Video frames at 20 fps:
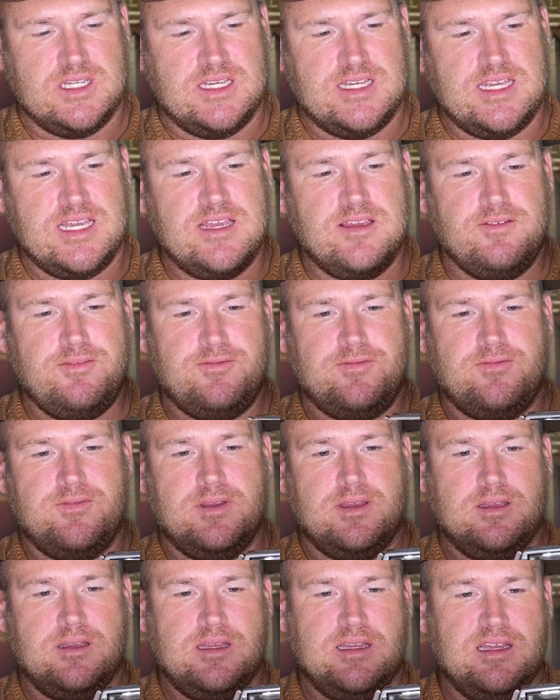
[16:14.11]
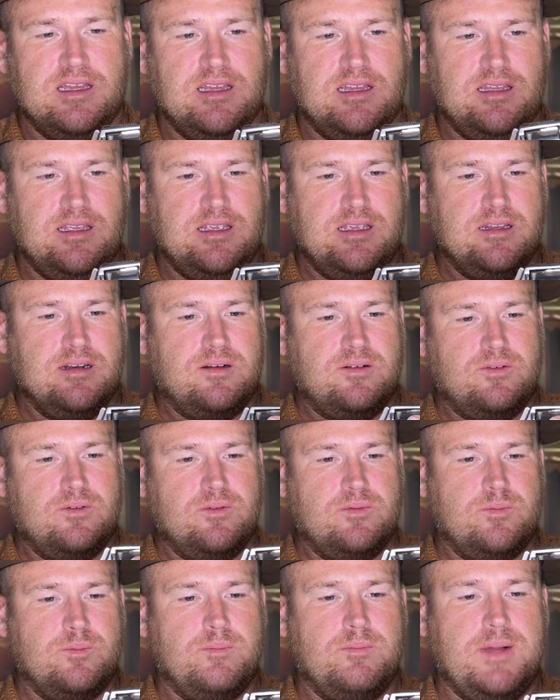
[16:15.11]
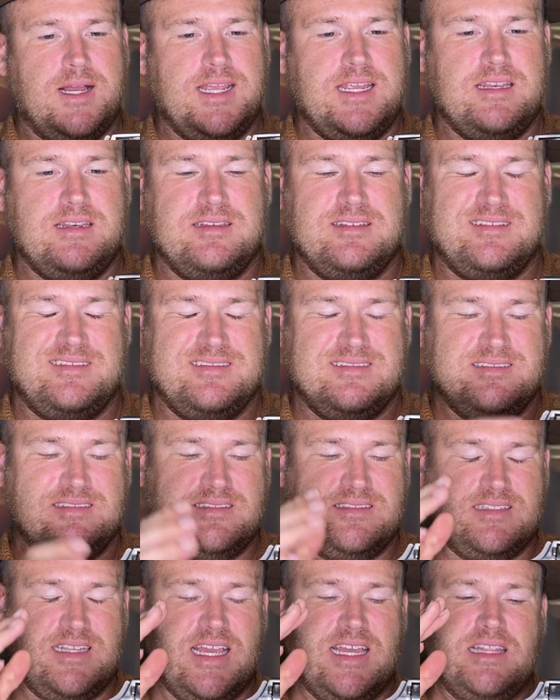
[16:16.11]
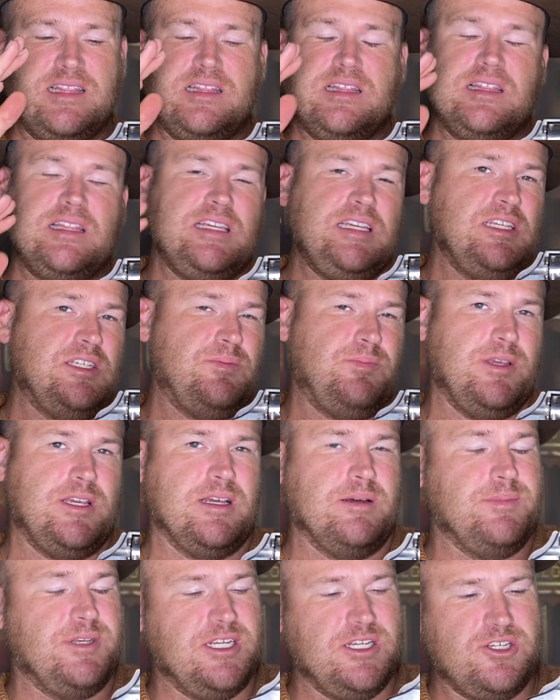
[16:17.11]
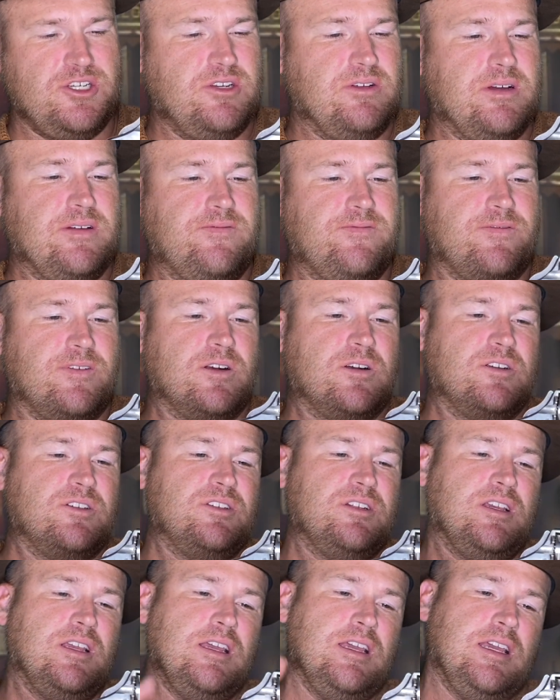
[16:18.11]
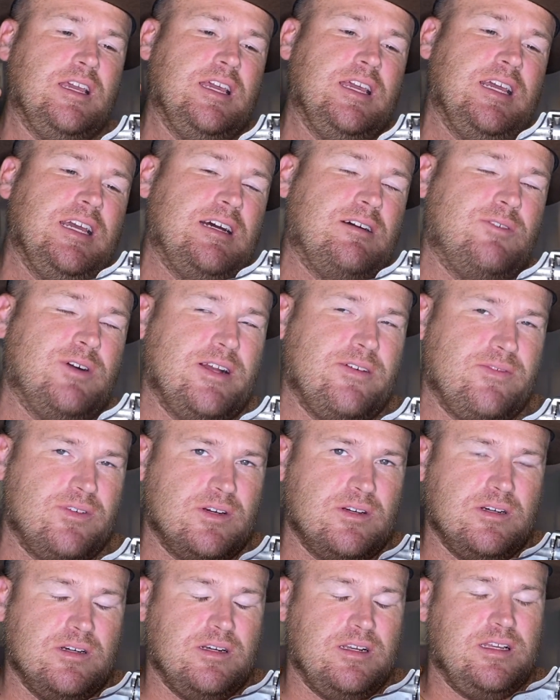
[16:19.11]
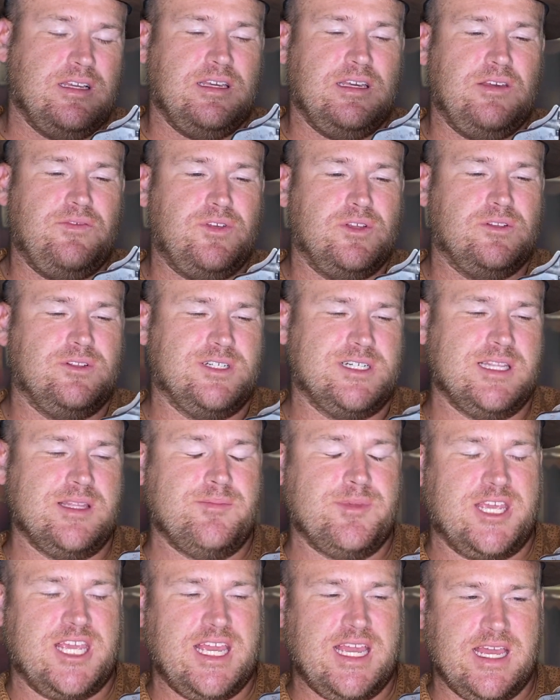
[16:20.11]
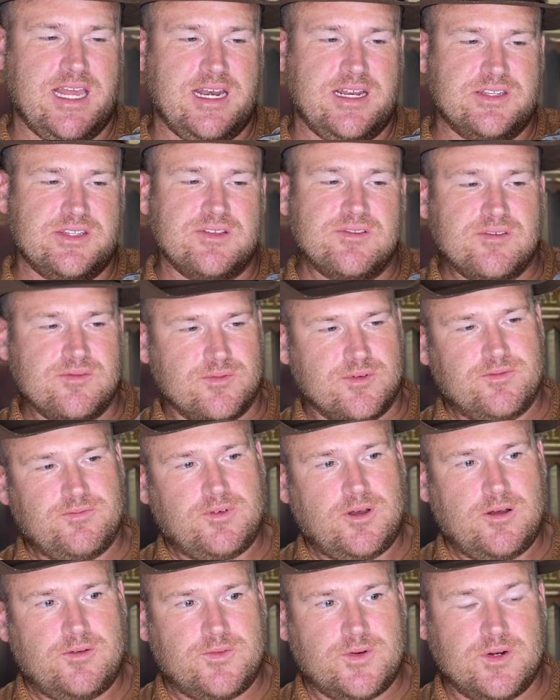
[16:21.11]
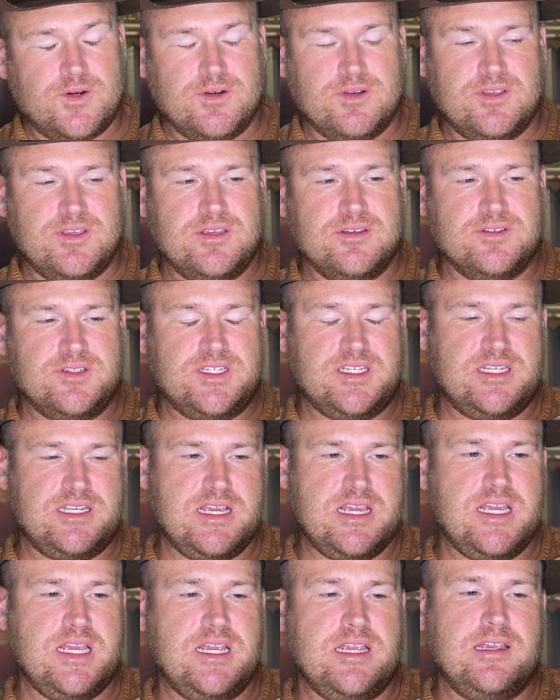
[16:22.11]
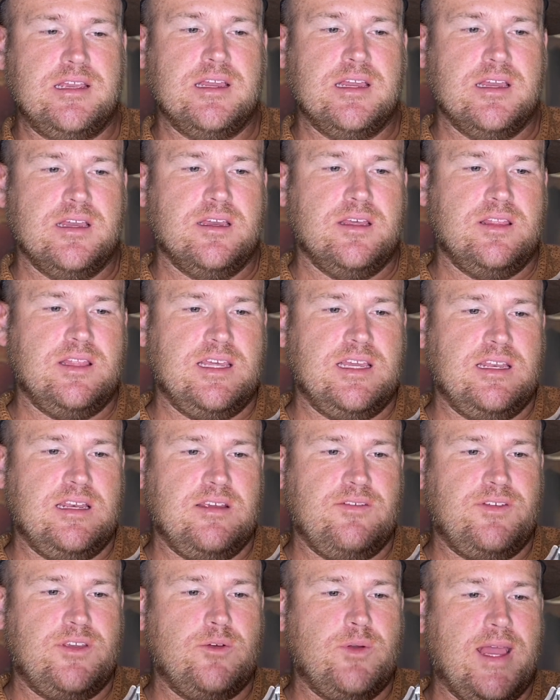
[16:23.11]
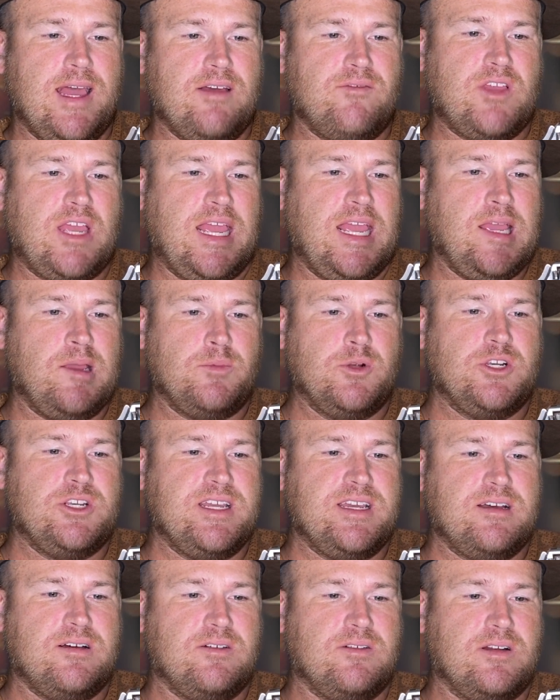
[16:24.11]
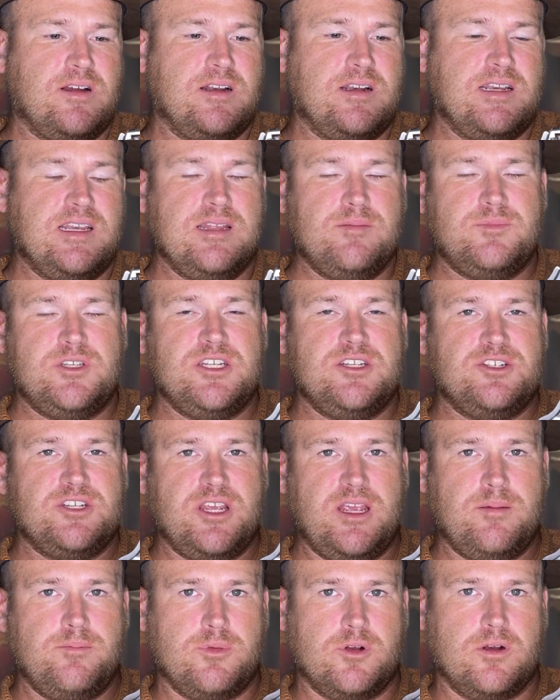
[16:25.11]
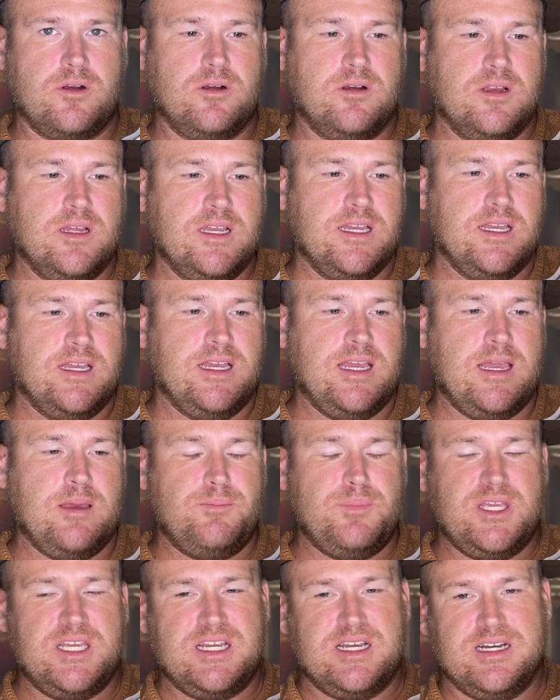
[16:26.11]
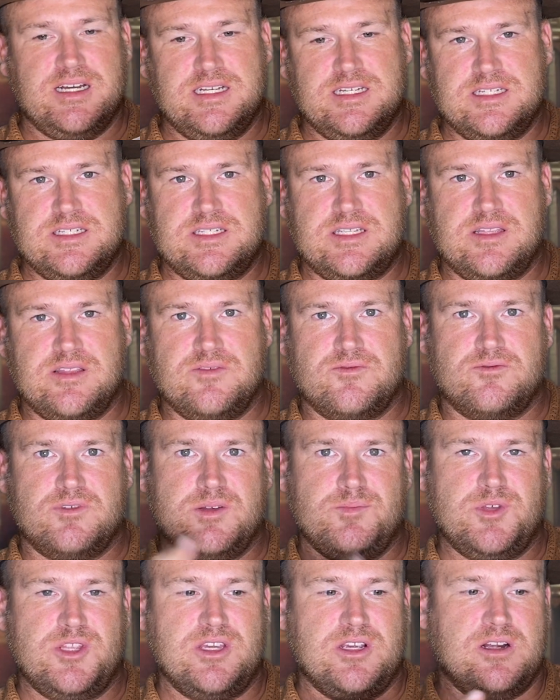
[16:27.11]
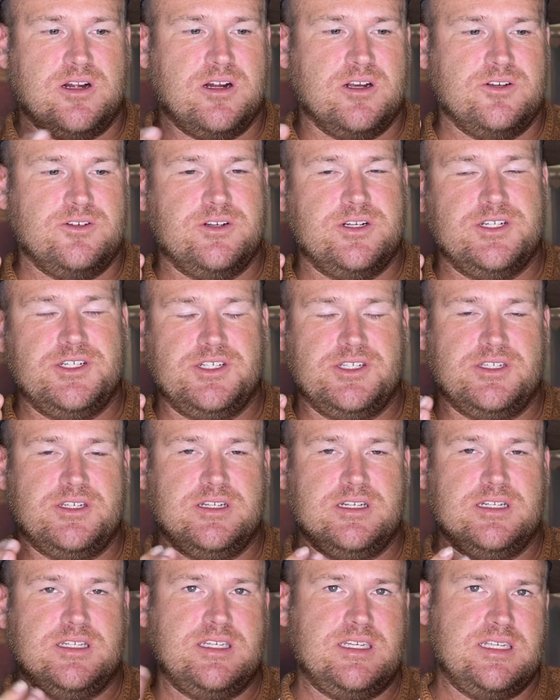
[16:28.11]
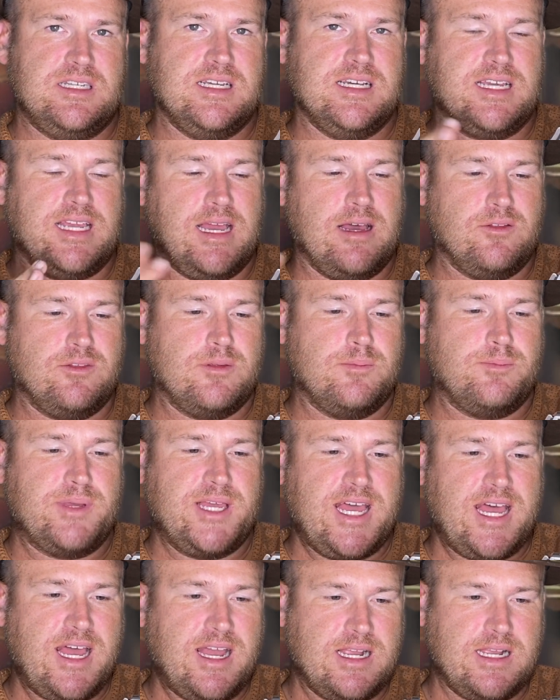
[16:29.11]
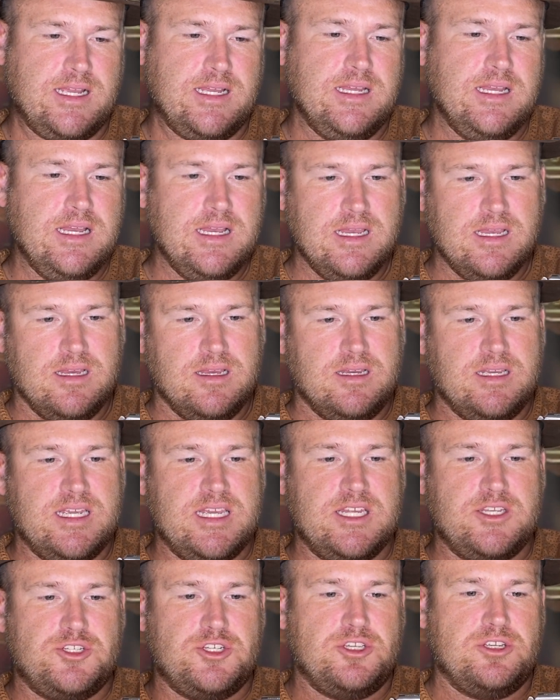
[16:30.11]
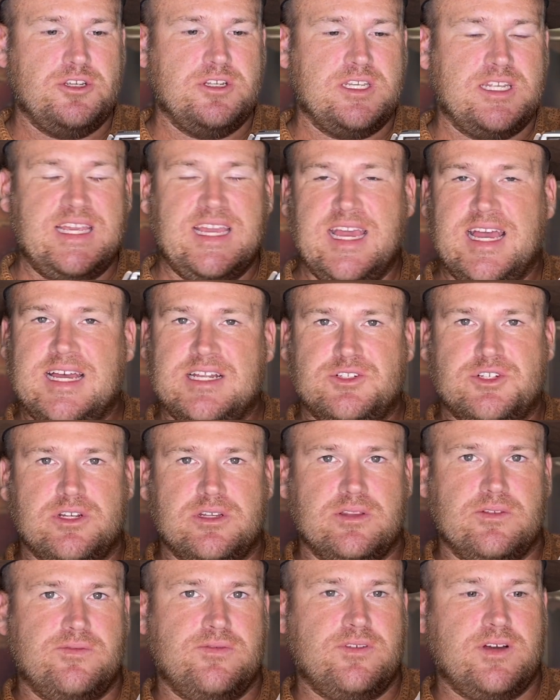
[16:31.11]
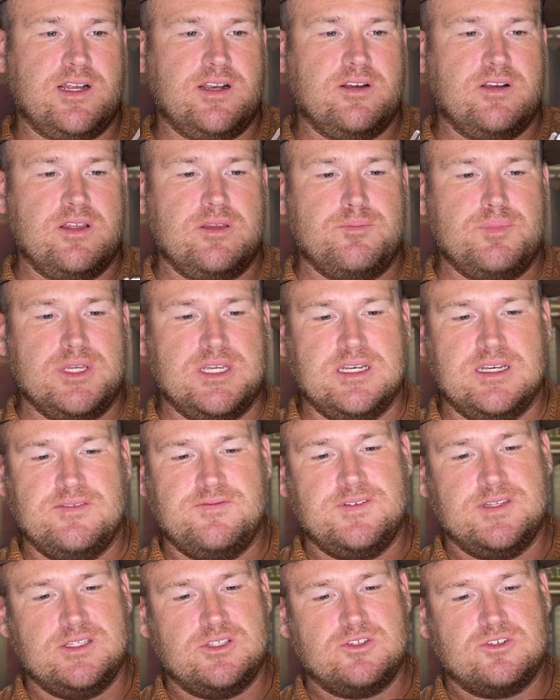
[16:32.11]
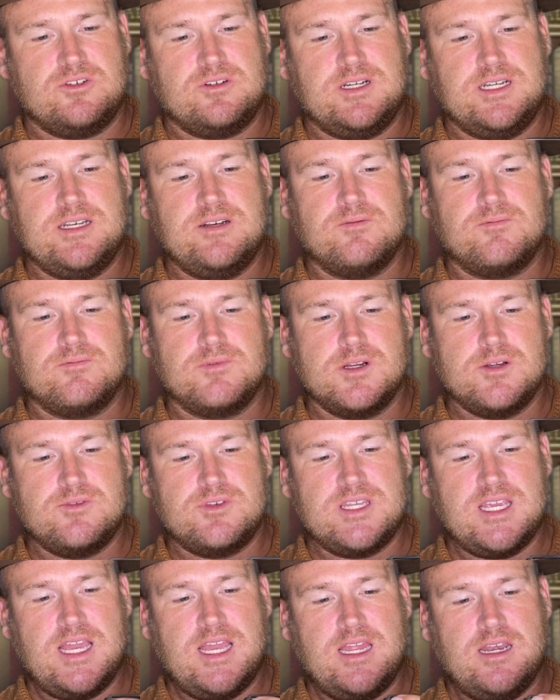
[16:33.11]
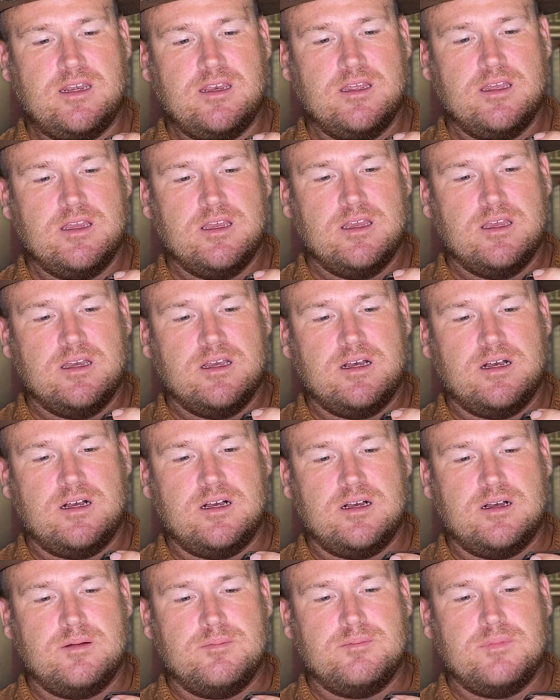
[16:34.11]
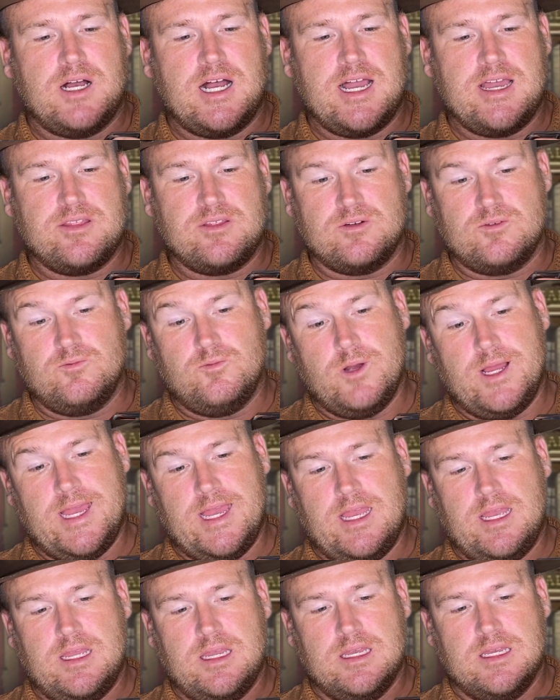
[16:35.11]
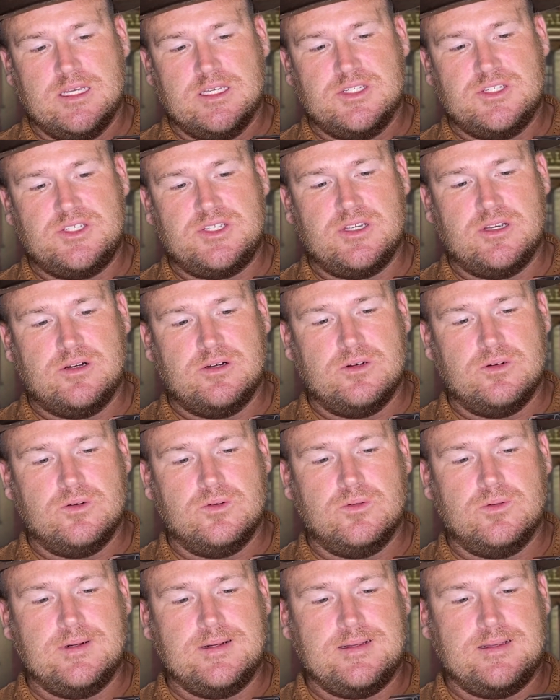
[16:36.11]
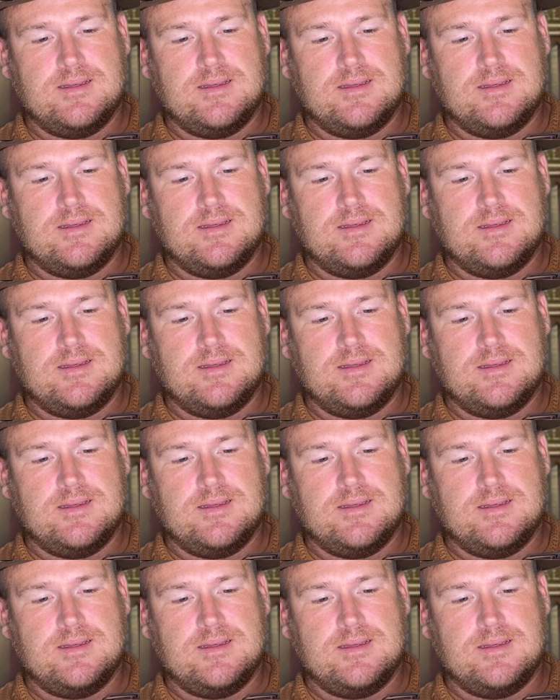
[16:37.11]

If might at least become an issue at first. However, if you look at the mechanics of the revolver, you'll see that if you have a hammer down on an empty chamber, and because the rim of the cartridge is going to stick out the back, it should catch on the firing pin if it's trying to rotate either way. So